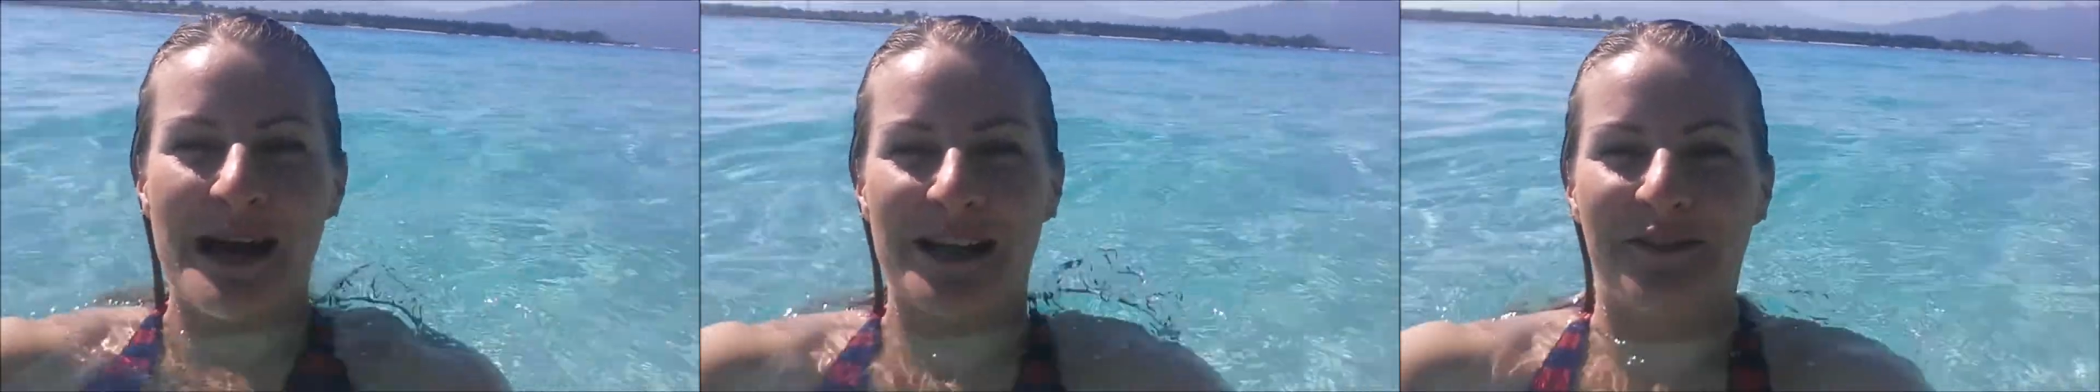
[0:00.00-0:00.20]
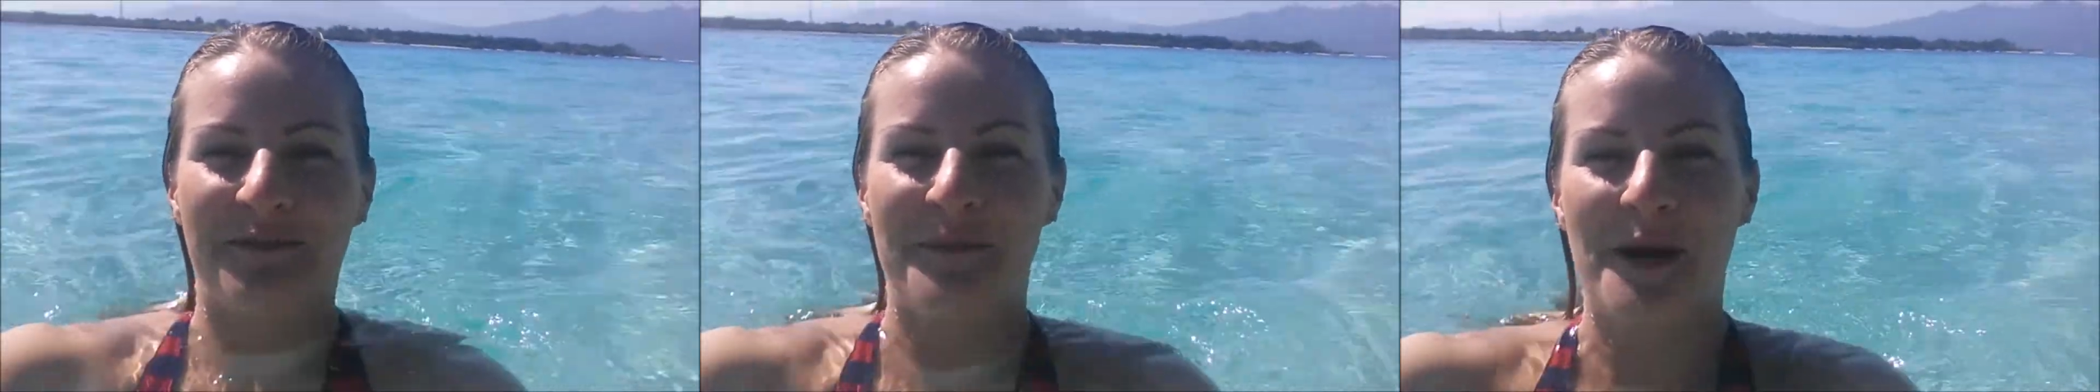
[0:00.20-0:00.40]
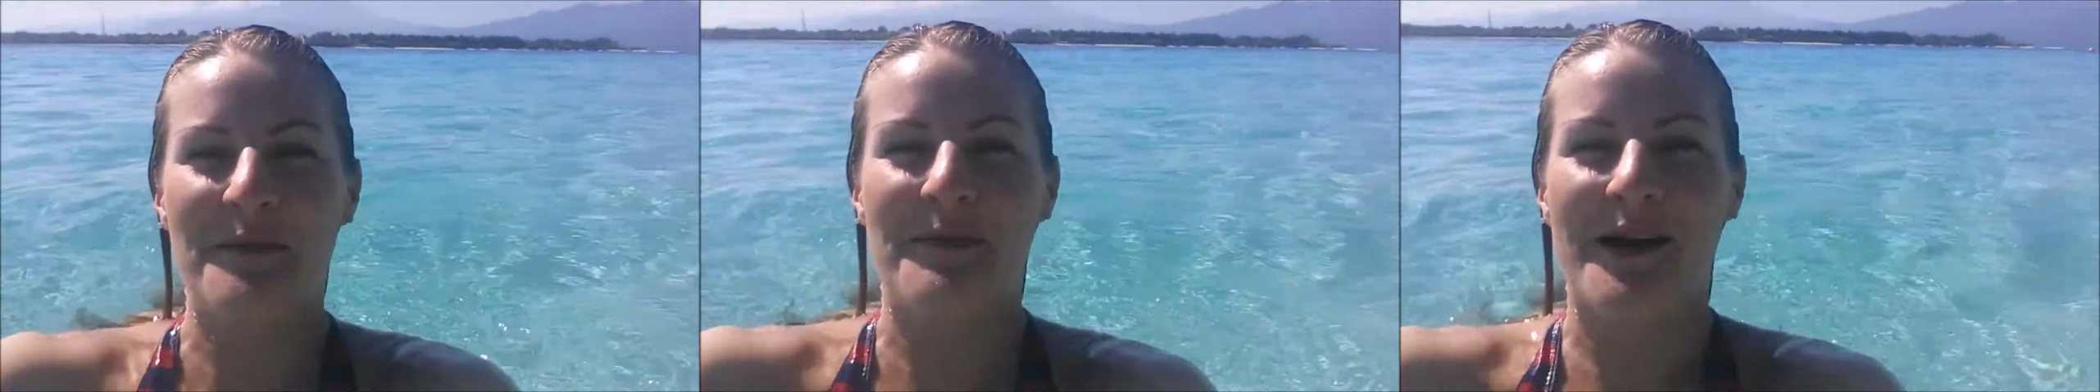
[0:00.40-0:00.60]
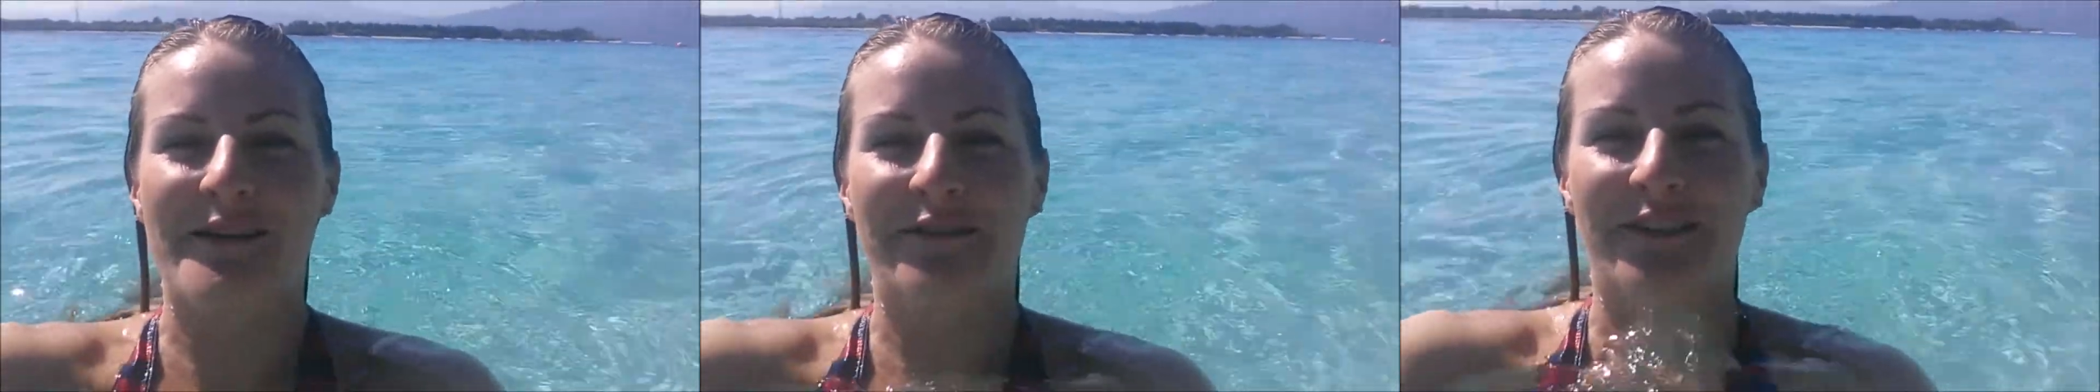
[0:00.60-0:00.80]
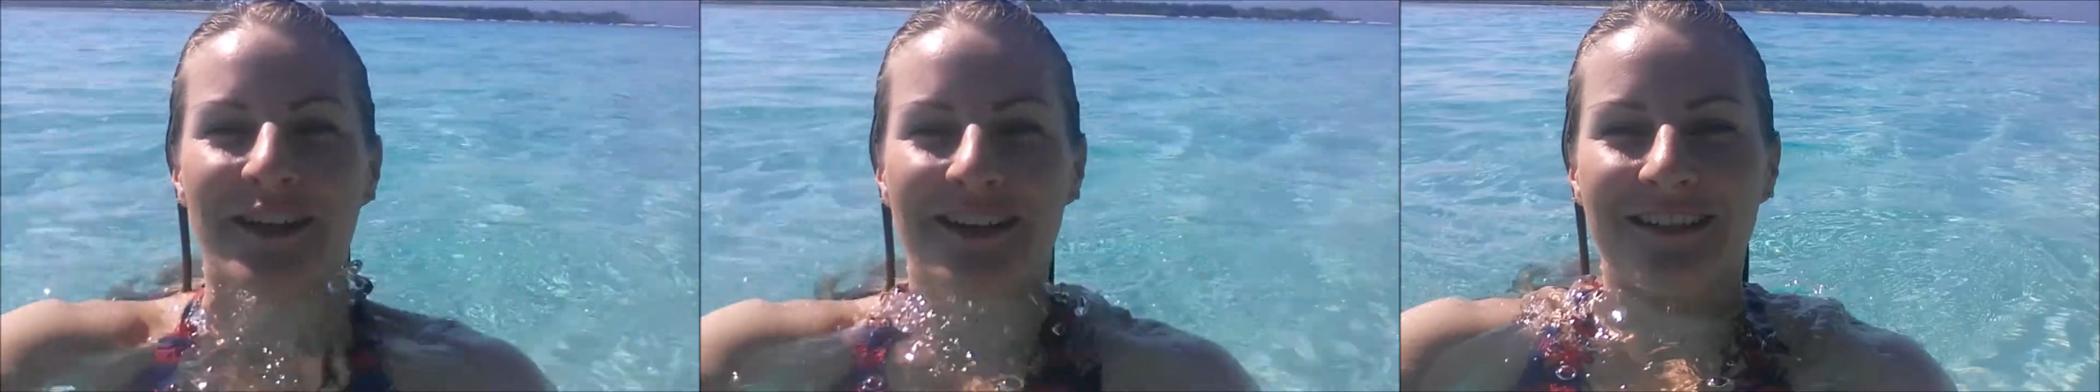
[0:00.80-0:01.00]
bag for
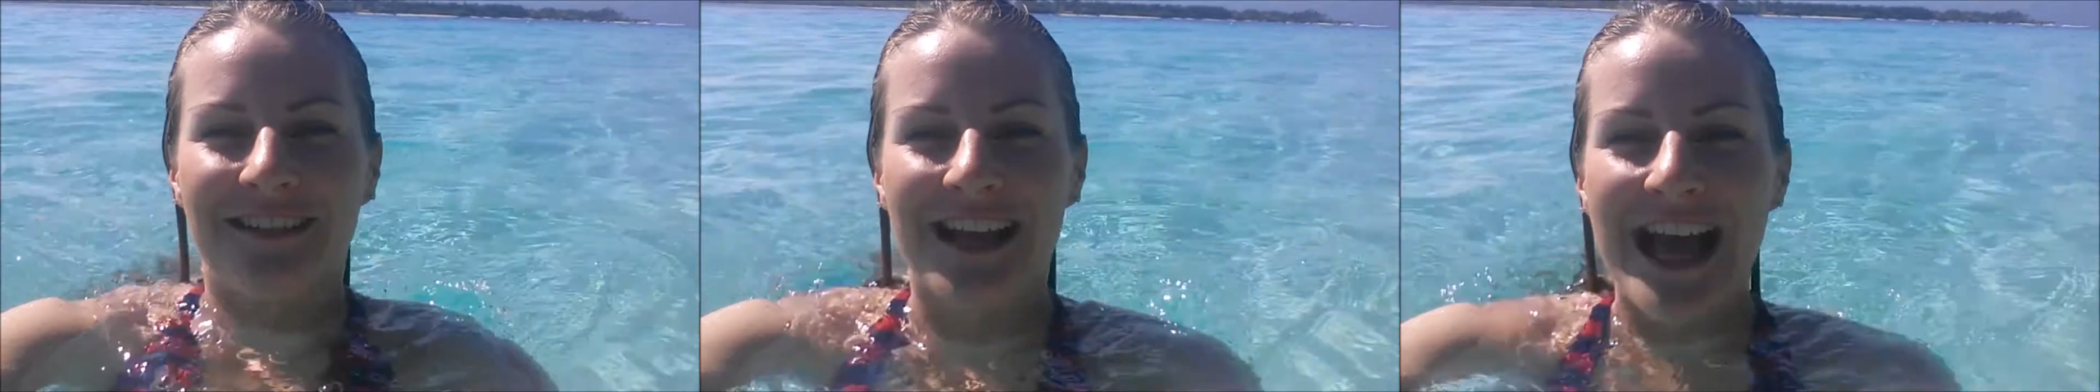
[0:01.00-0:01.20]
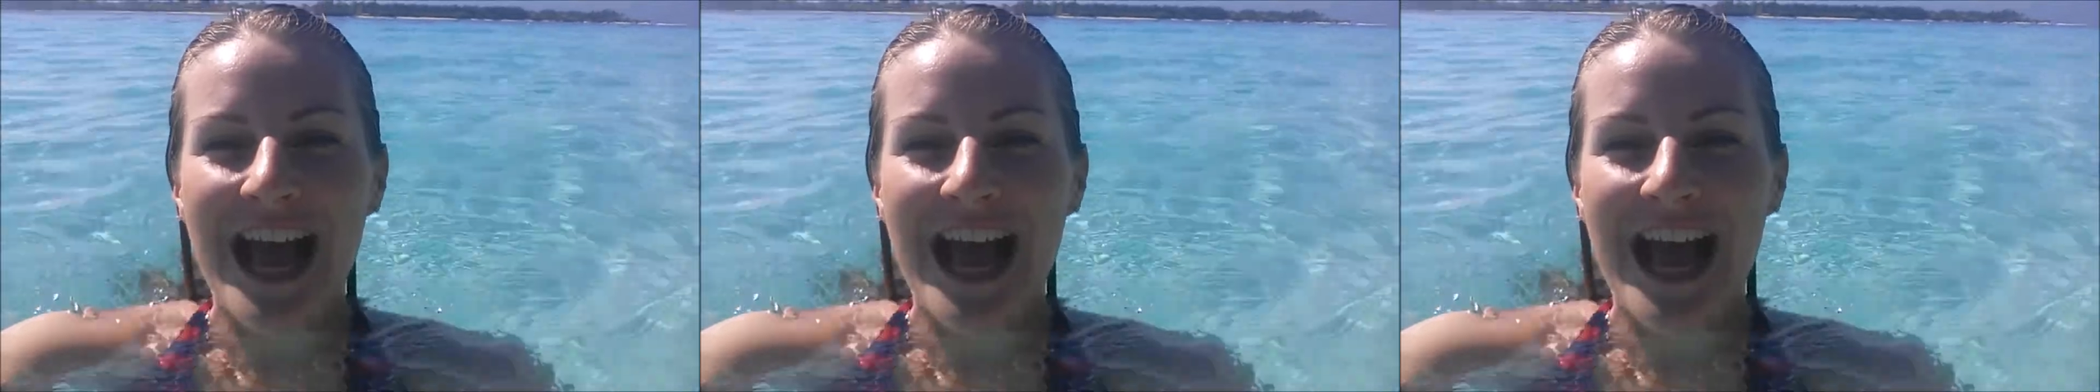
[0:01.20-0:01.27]
mobile phone.